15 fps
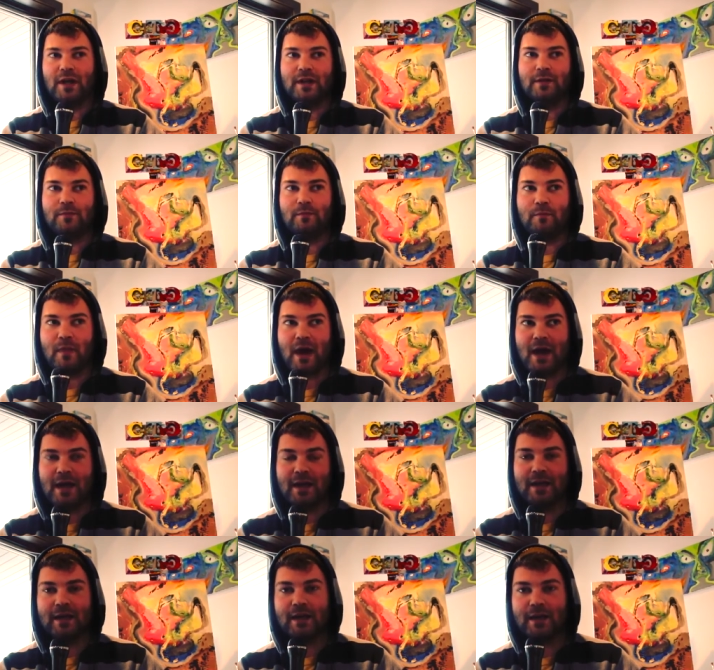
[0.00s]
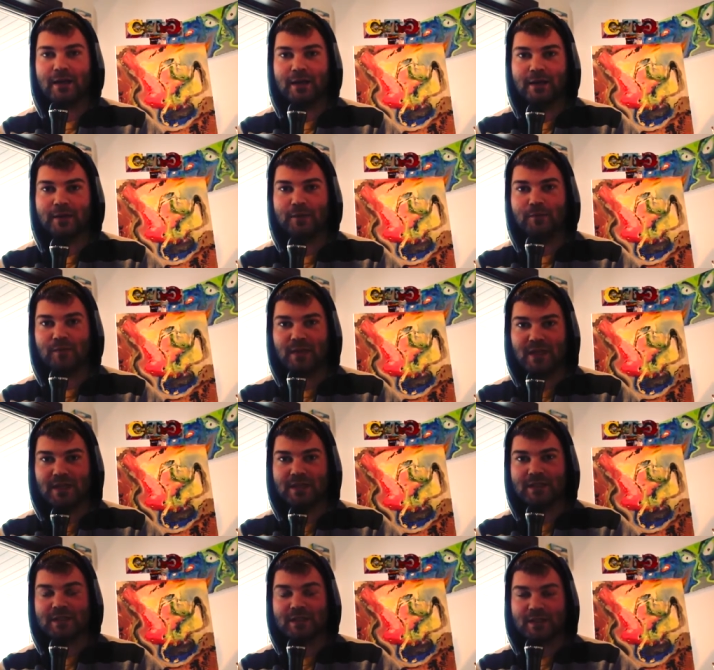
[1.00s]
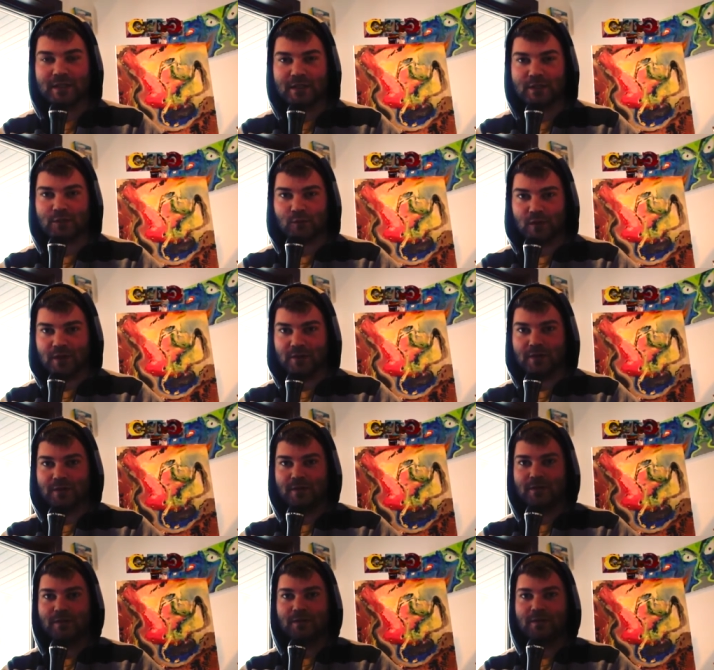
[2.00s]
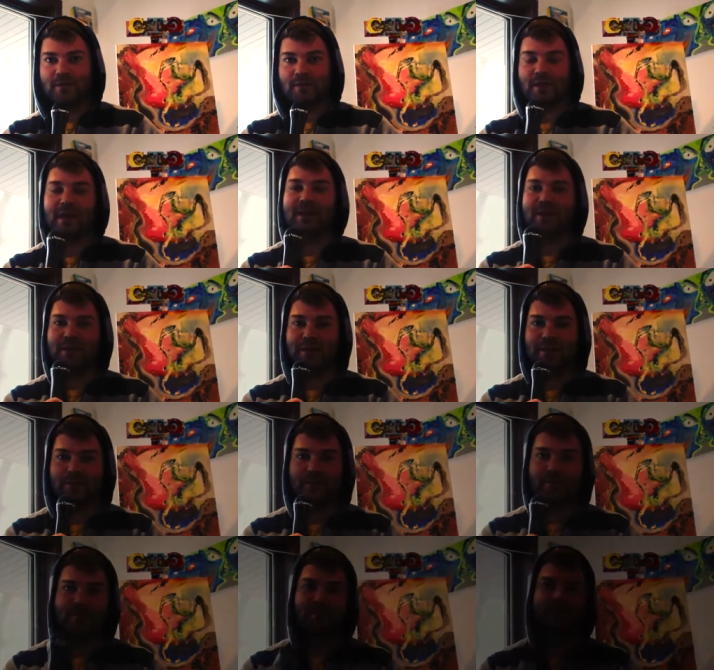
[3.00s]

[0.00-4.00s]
what my art means to this world. Thank you.